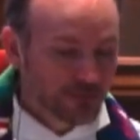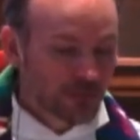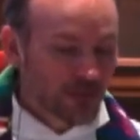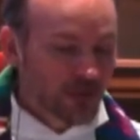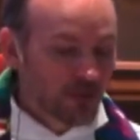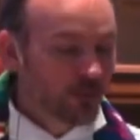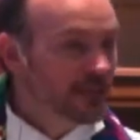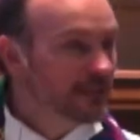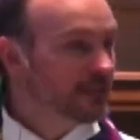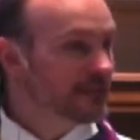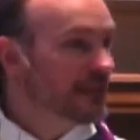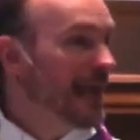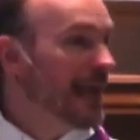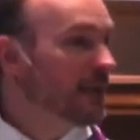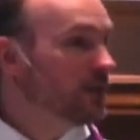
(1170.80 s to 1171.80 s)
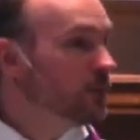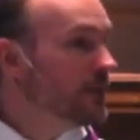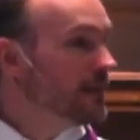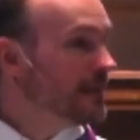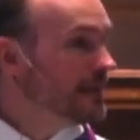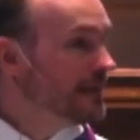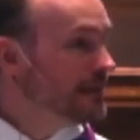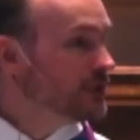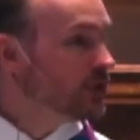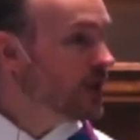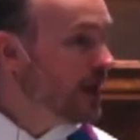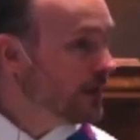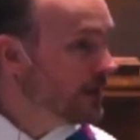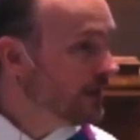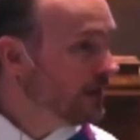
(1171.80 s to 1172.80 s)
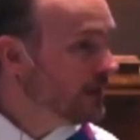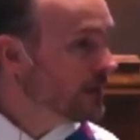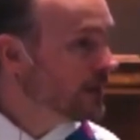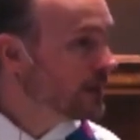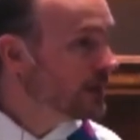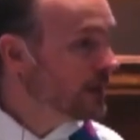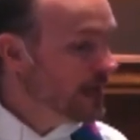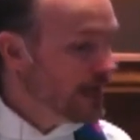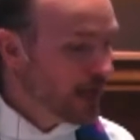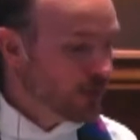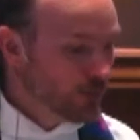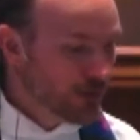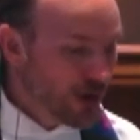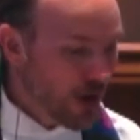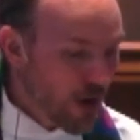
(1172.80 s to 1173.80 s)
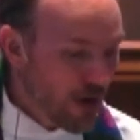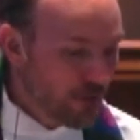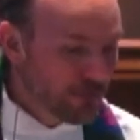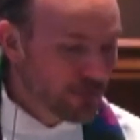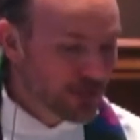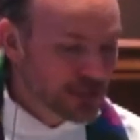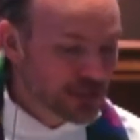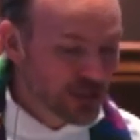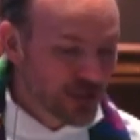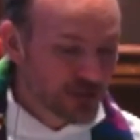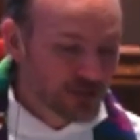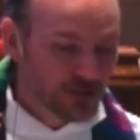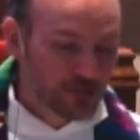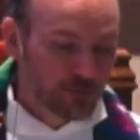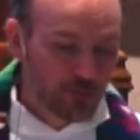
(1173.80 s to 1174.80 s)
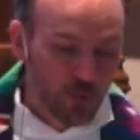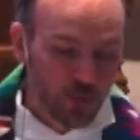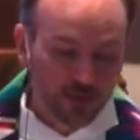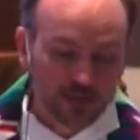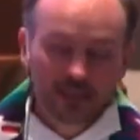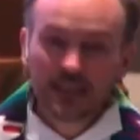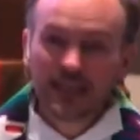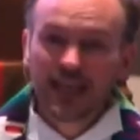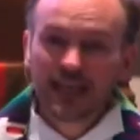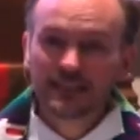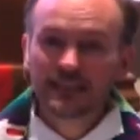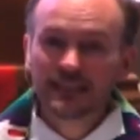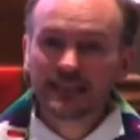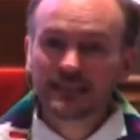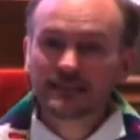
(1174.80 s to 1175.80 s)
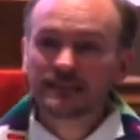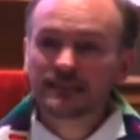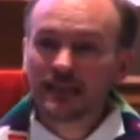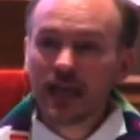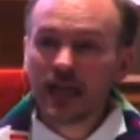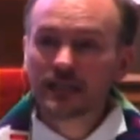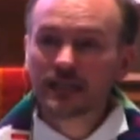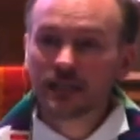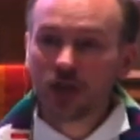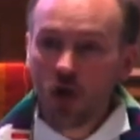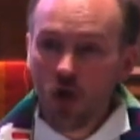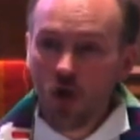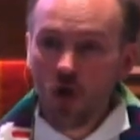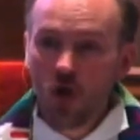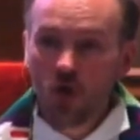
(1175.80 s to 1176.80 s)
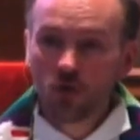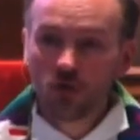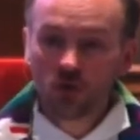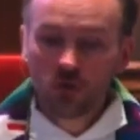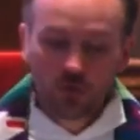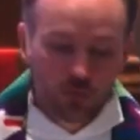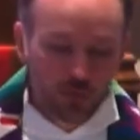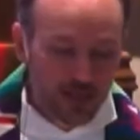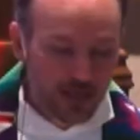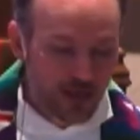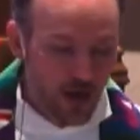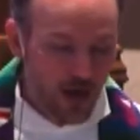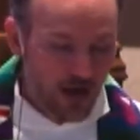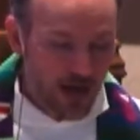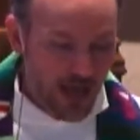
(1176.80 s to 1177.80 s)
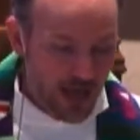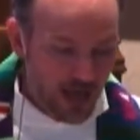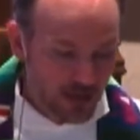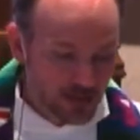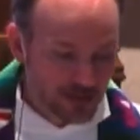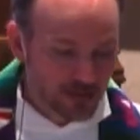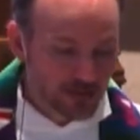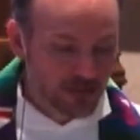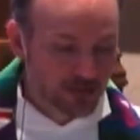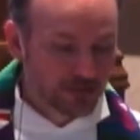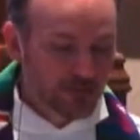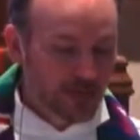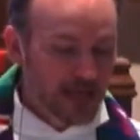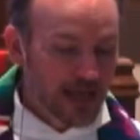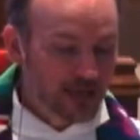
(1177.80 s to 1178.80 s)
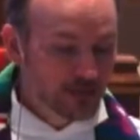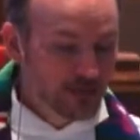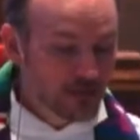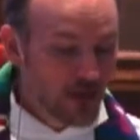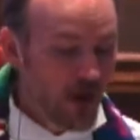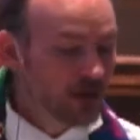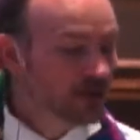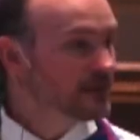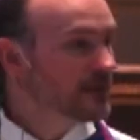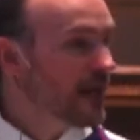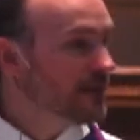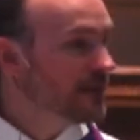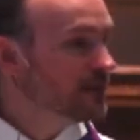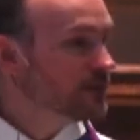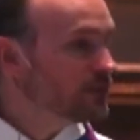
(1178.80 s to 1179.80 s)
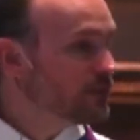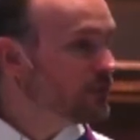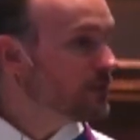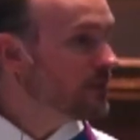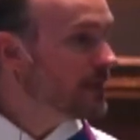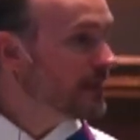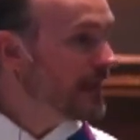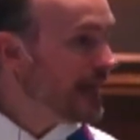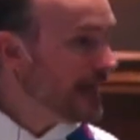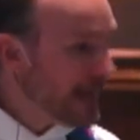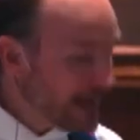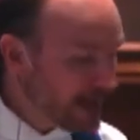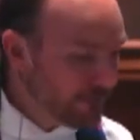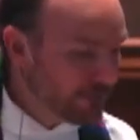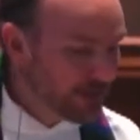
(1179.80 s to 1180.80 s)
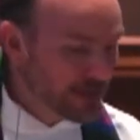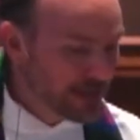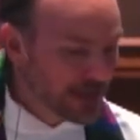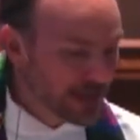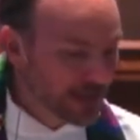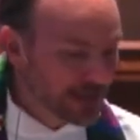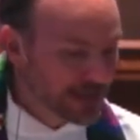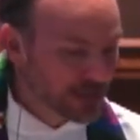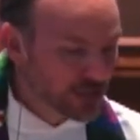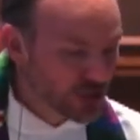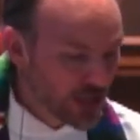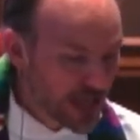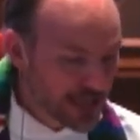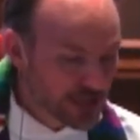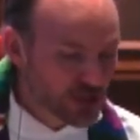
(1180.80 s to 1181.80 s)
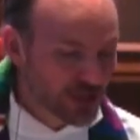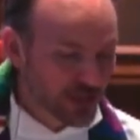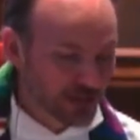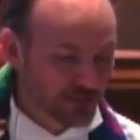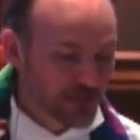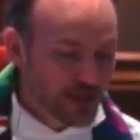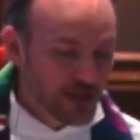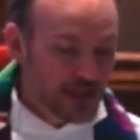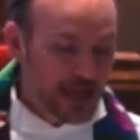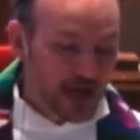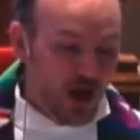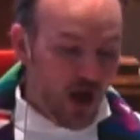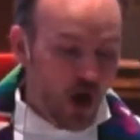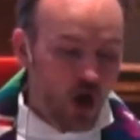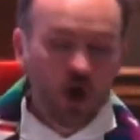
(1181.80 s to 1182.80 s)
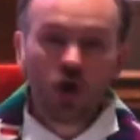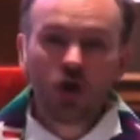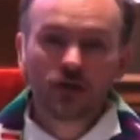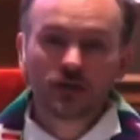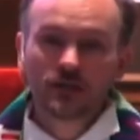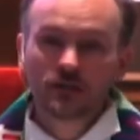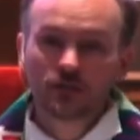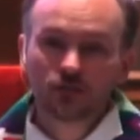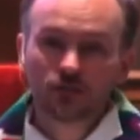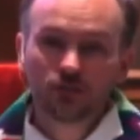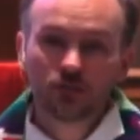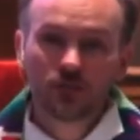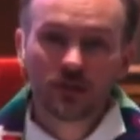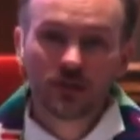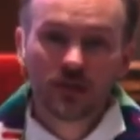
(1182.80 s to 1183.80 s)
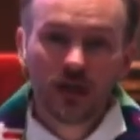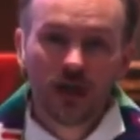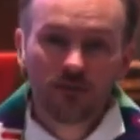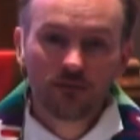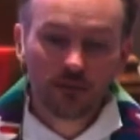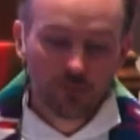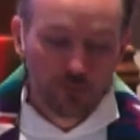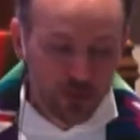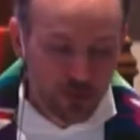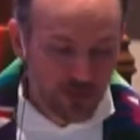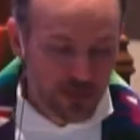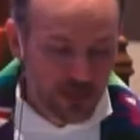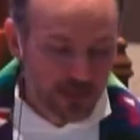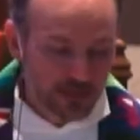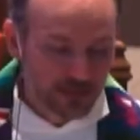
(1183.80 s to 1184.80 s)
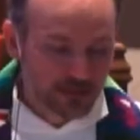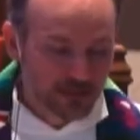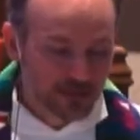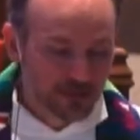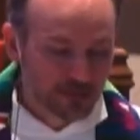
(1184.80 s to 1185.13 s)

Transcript: We stand with each other, and we offer each other support, and inside it all, we are held. And alongside the truth that everything is changing, that hard truth of impermanence,